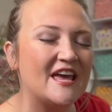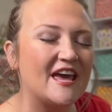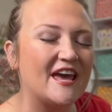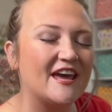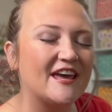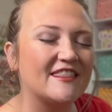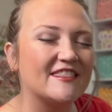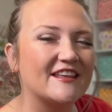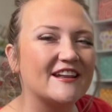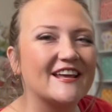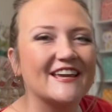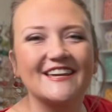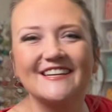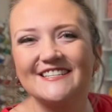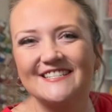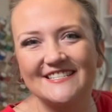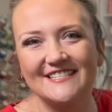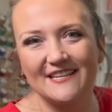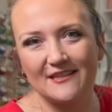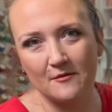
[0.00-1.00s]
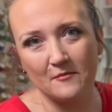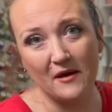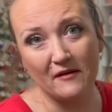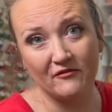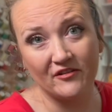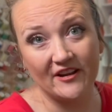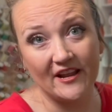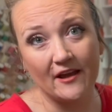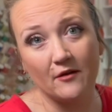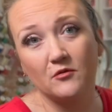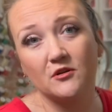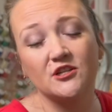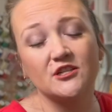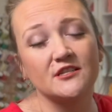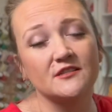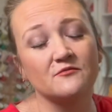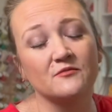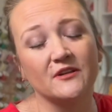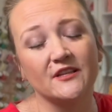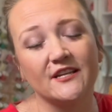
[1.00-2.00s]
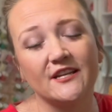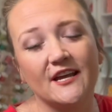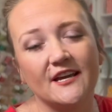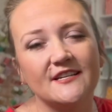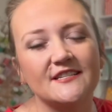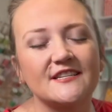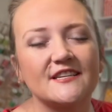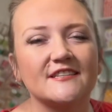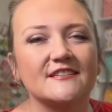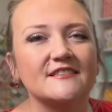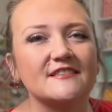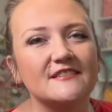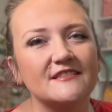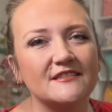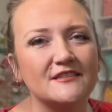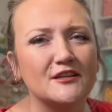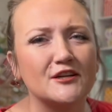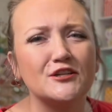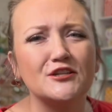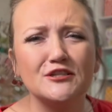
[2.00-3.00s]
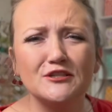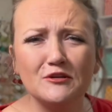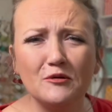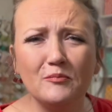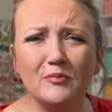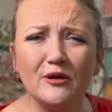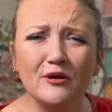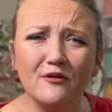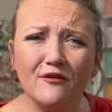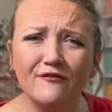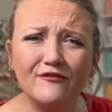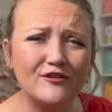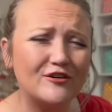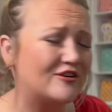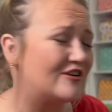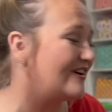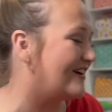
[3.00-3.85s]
and then I get to see them every day, which is really nice because they're just so beautiful.